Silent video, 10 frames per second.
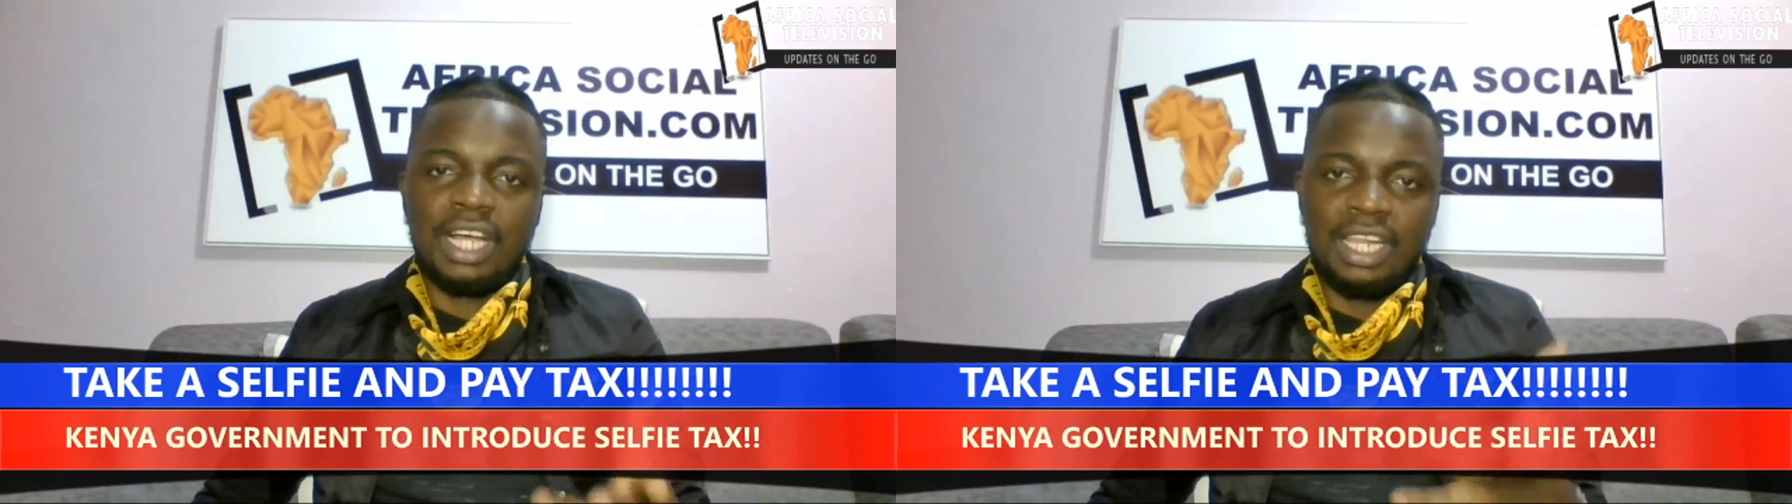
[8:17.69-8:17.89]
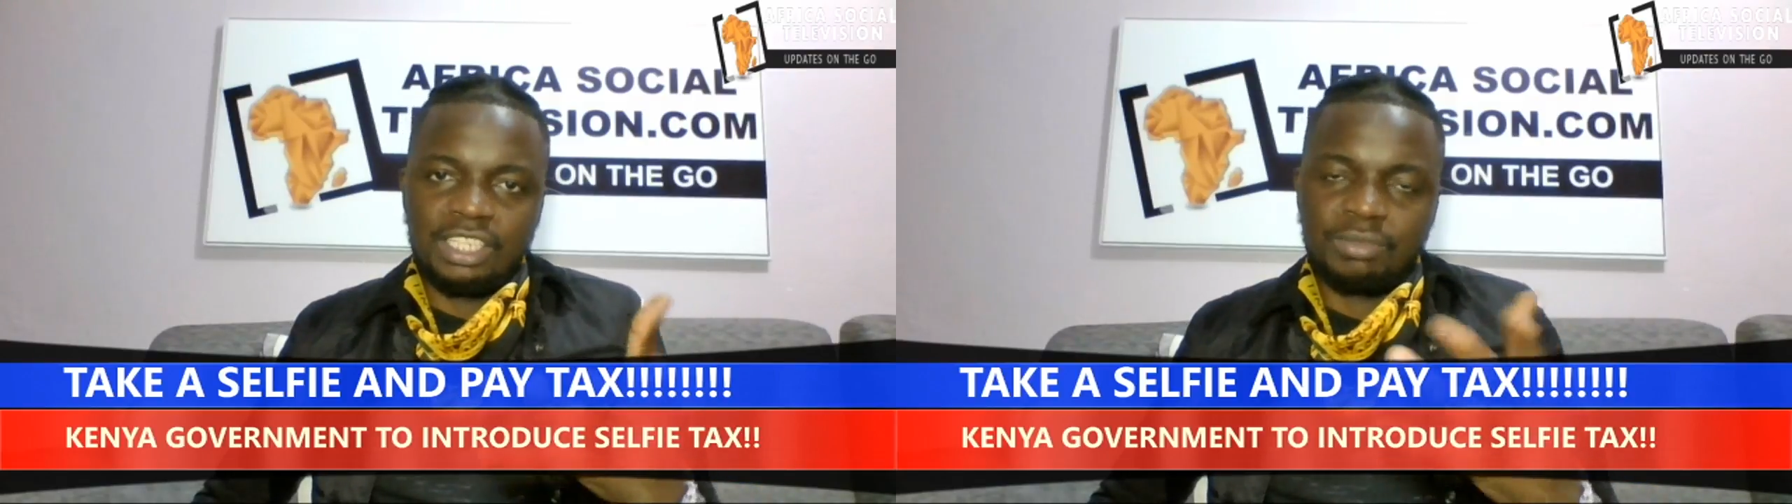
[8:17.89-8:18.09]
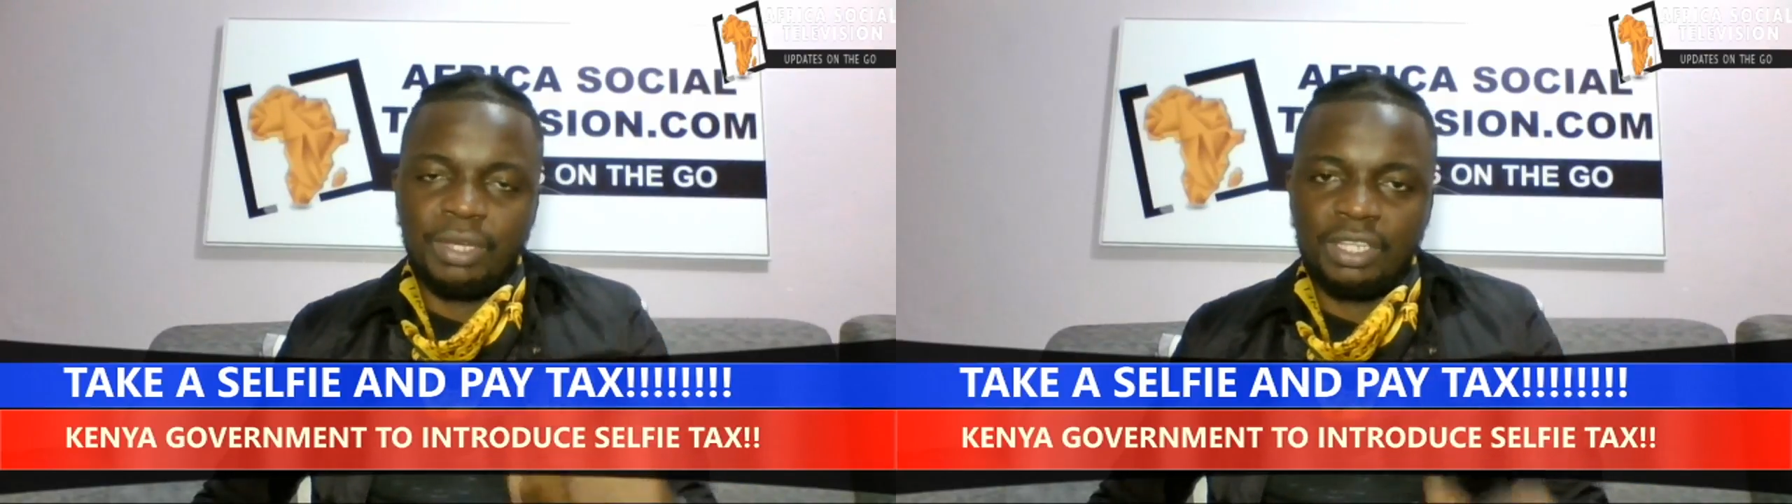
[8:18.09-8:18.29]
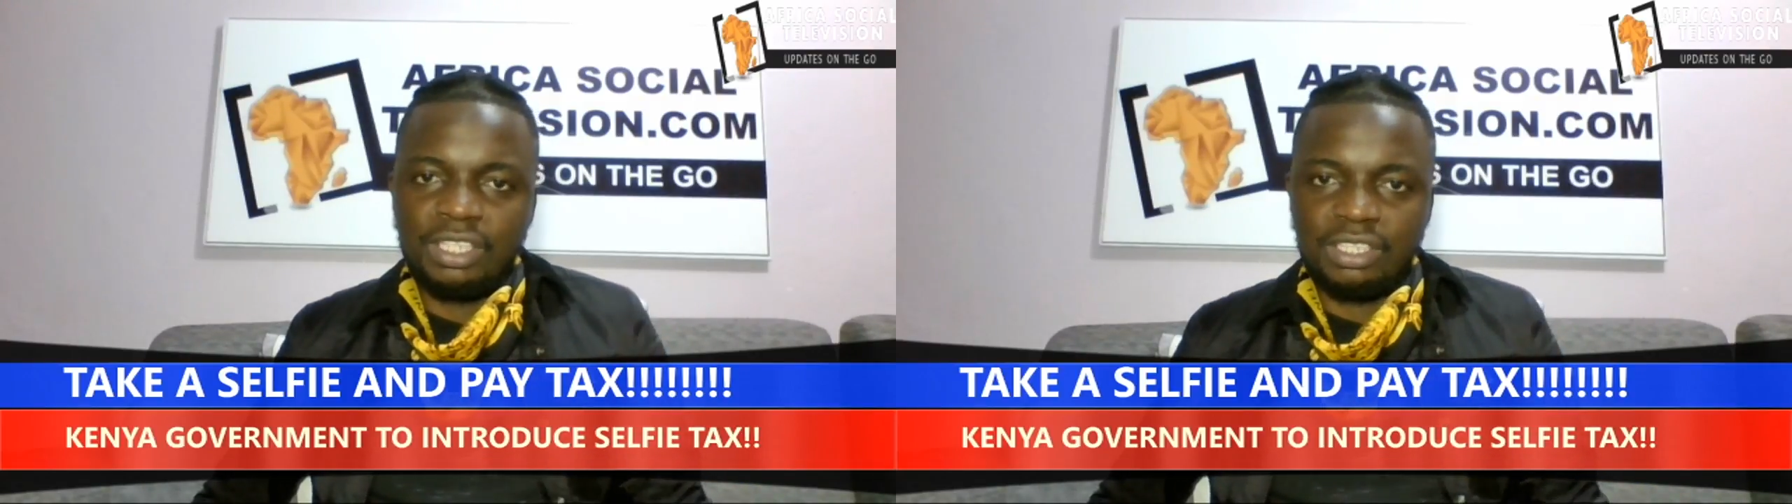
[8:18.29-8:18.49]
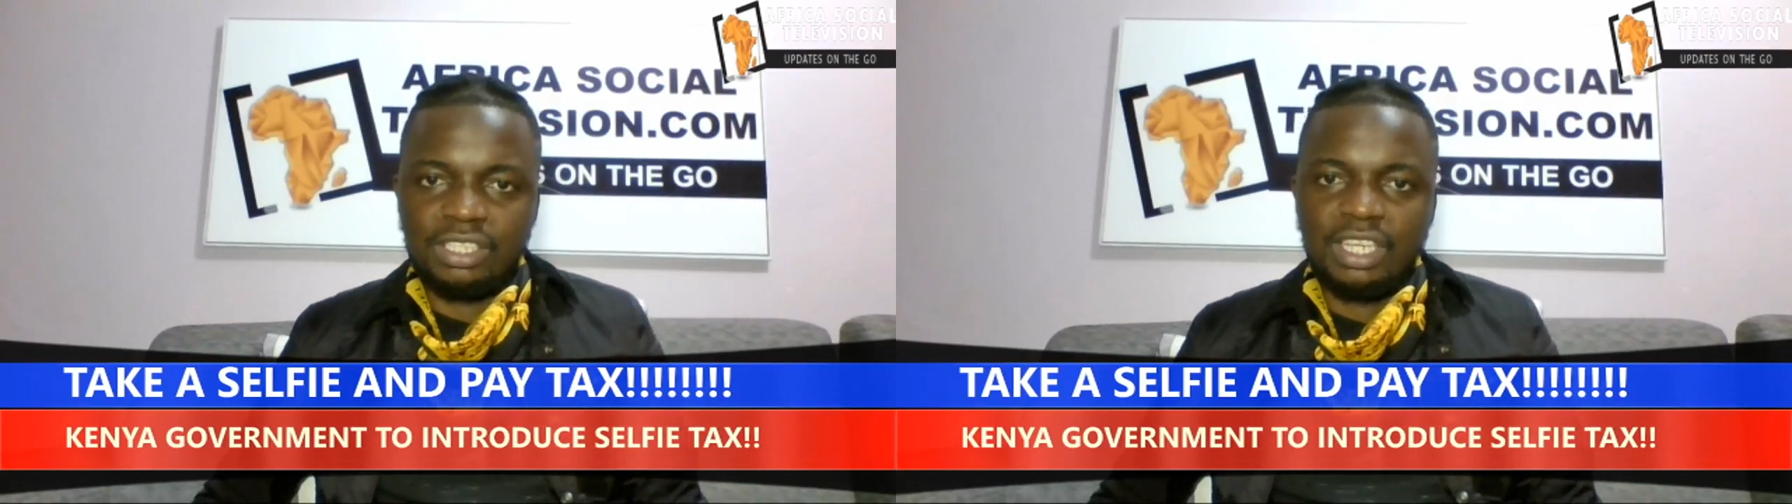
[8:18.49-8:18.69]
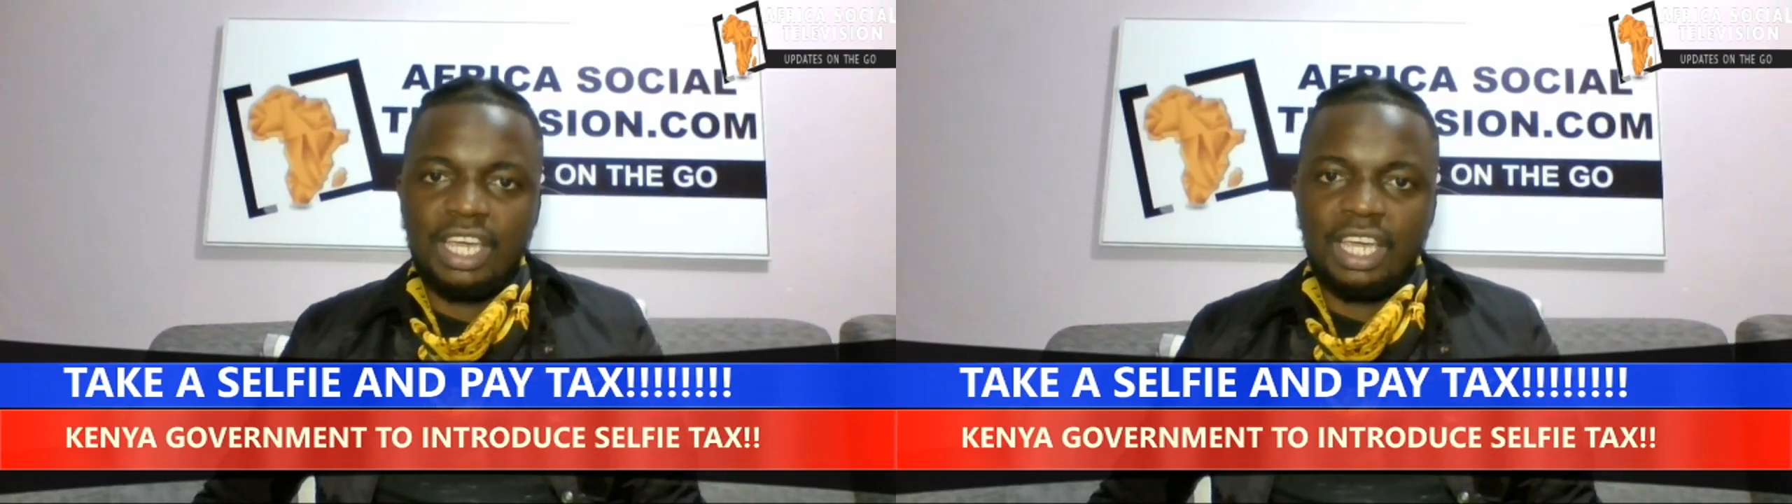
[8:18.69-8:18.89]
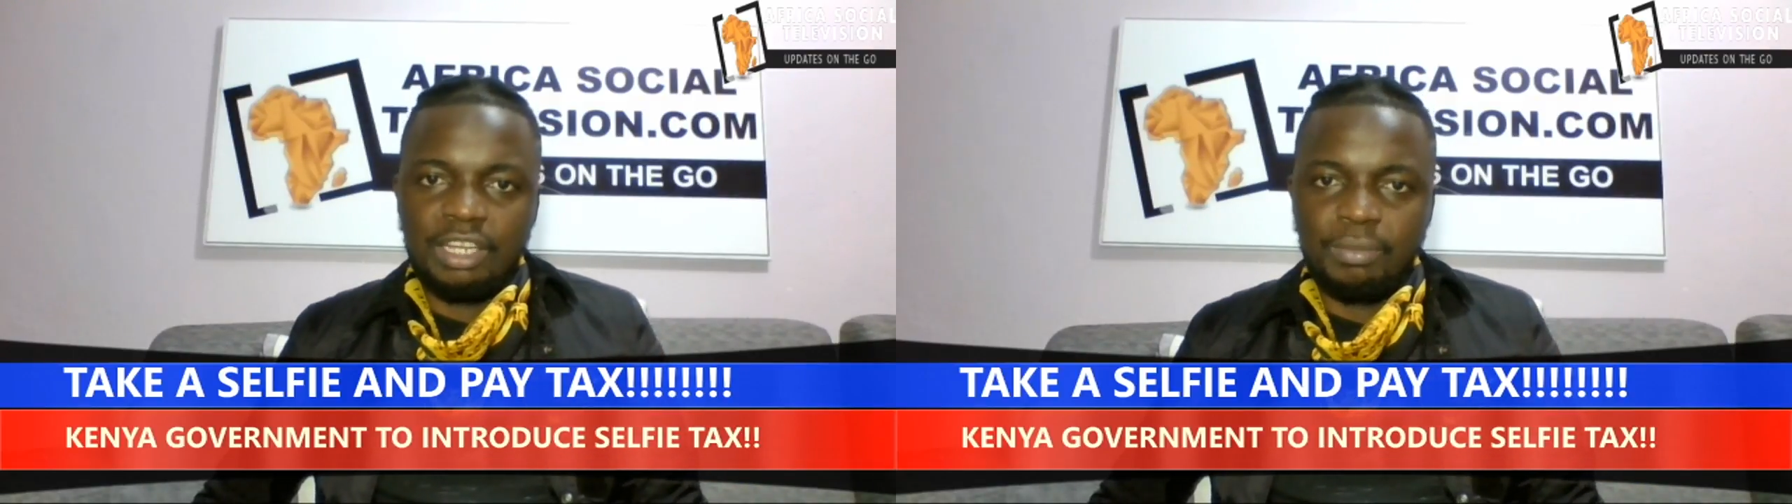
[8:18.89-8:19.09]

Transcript: and let's make this a